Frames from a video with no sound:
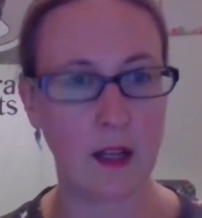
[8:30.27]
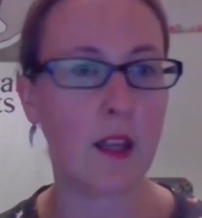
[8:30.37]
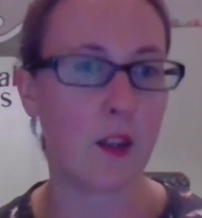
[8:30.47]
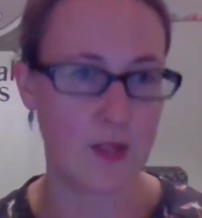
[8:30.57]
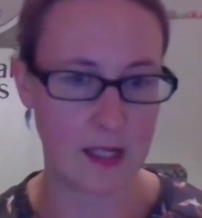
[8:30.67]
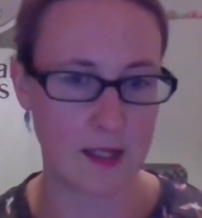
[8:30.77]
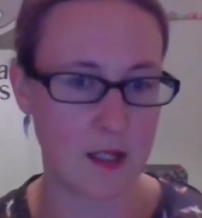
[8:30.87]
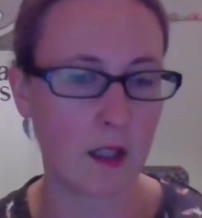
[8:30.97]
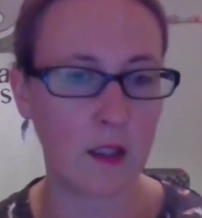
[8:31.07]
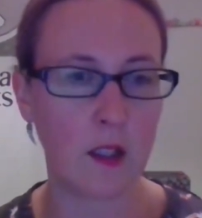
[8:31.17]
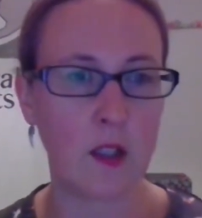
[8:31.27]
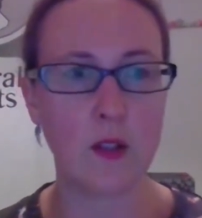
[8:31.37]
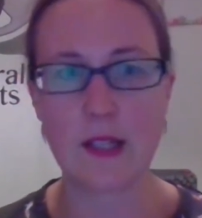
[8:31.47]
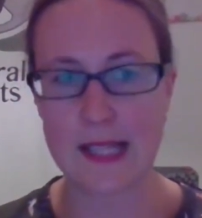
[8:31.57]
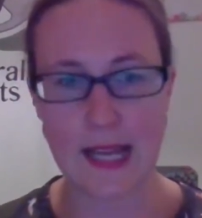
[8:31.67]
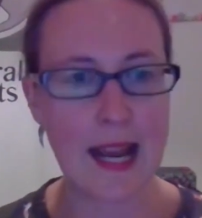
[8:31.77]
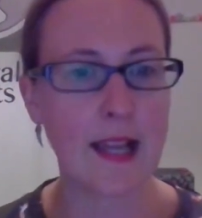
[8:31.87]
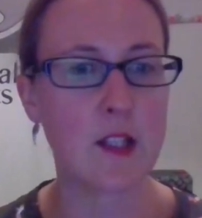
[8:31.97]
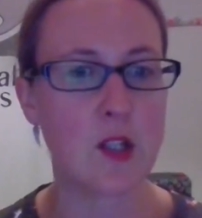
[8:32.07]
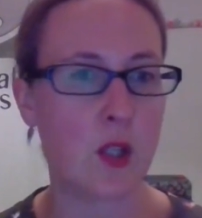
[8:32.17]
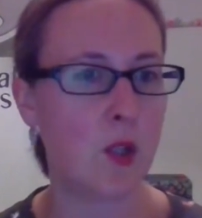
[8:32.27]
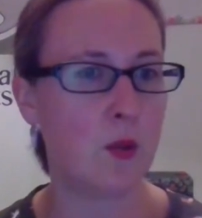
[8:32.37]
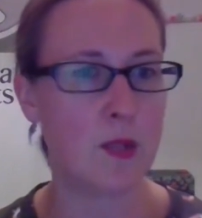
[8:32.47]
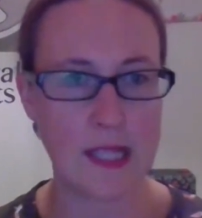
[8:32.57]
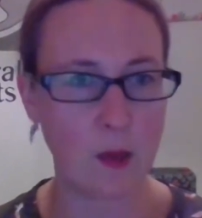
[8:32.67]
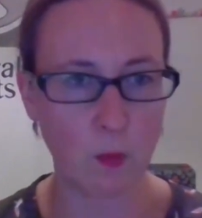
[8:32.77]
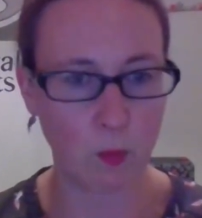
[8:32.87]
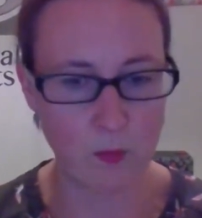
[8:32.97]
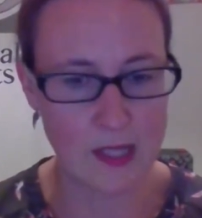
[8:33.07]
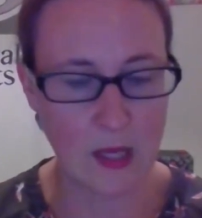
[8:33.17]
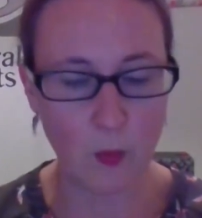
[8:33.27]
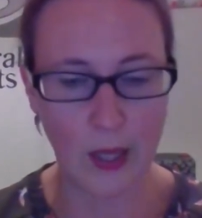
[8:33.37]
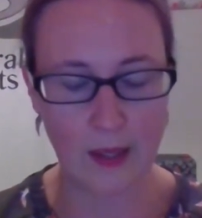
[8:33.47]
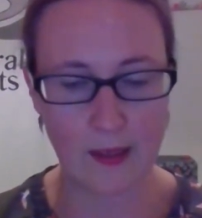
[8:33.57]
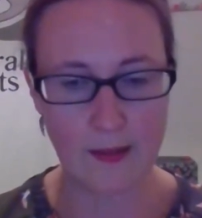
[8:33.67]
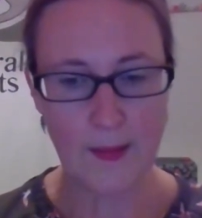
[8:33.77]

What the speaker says: like you said, snuggle on, sit next to, sit with,